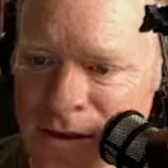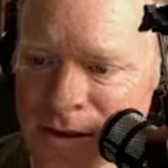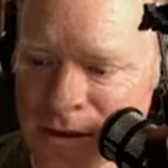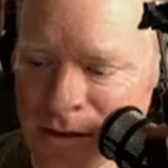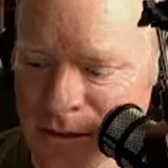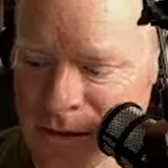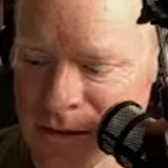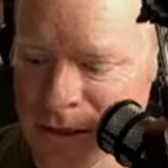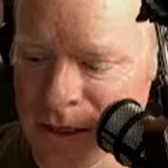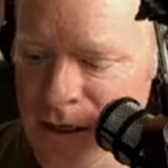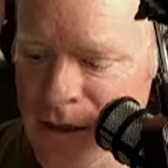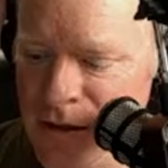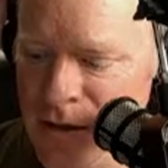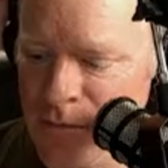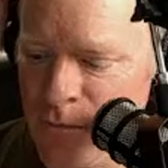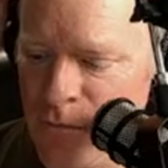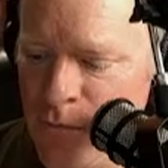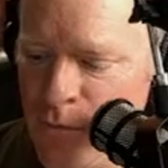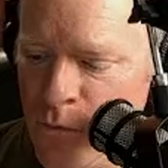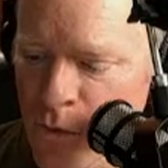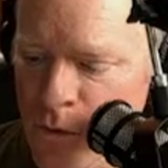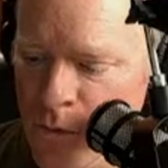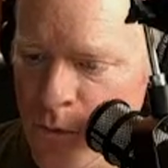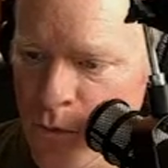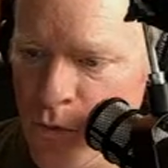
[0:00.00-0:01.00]
Scale them
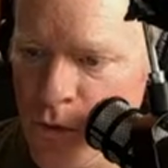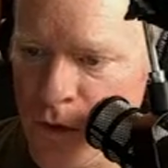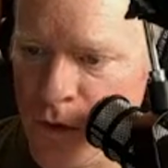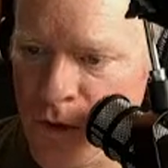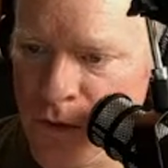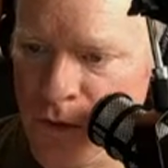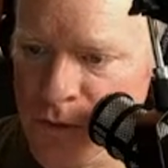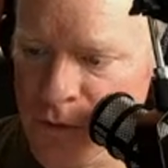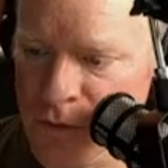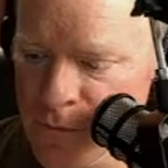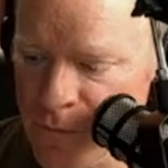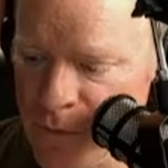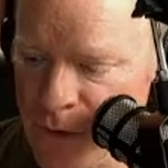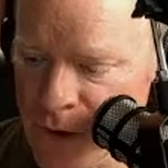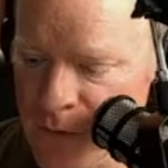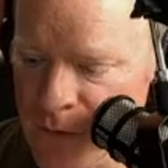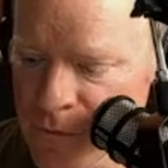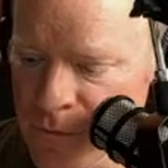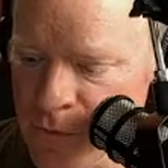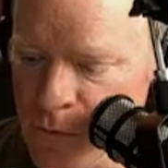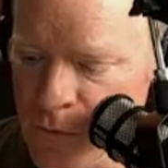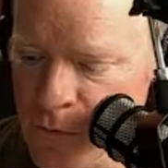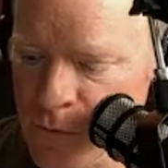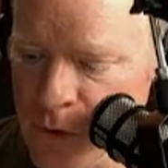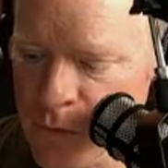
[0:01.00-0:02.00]
from 1.25
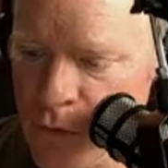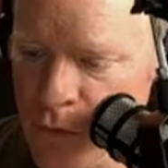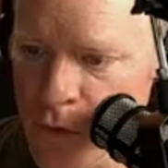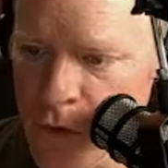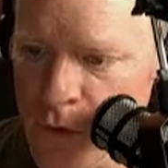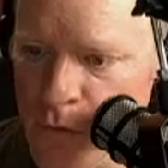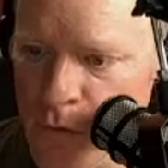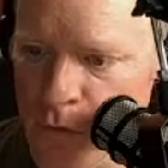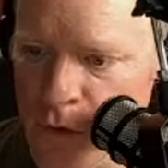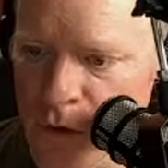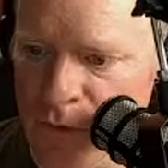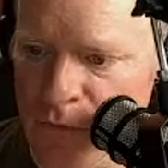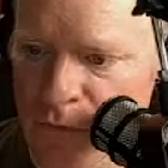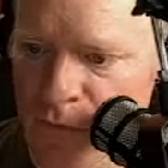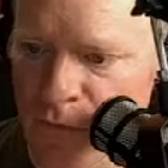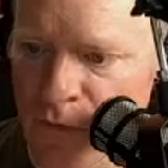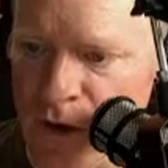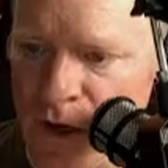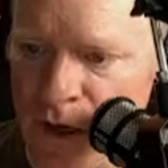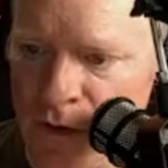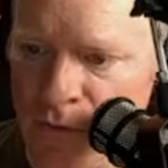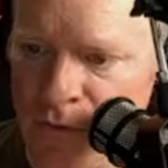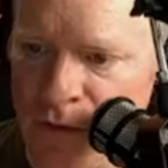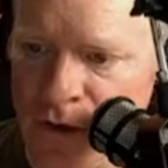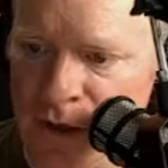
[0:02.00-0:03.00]
to
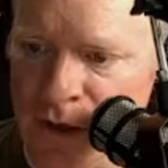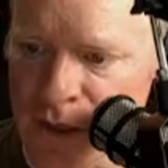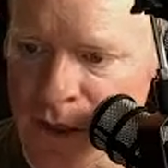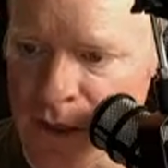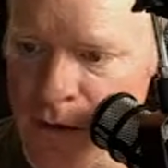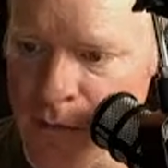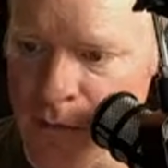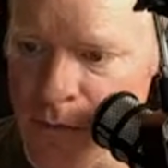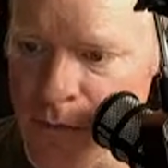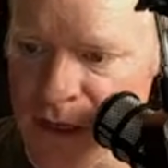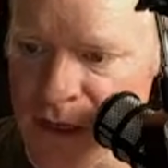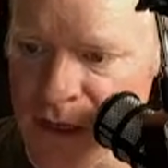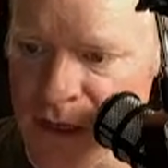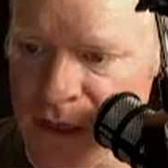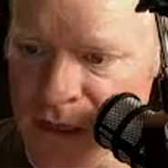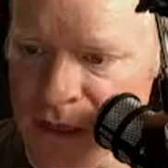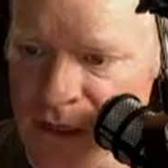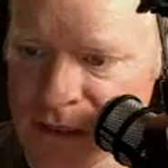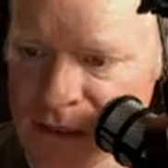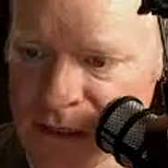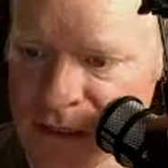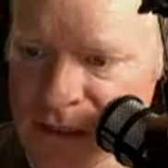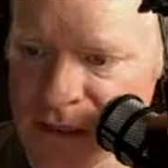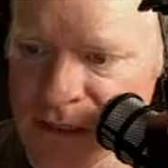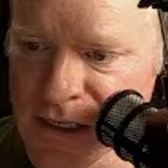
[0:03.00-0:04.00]
1.15. And then I'm going to click
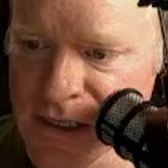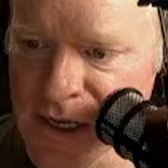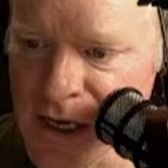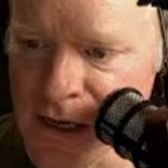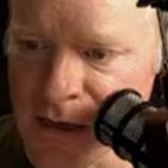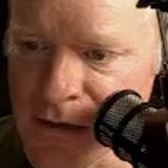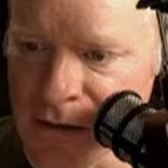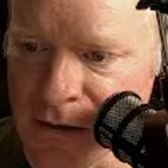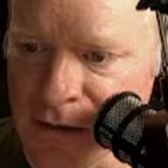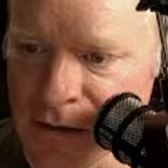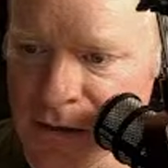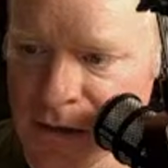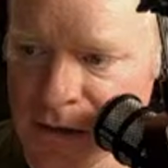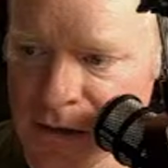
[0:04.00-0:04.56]
Scale.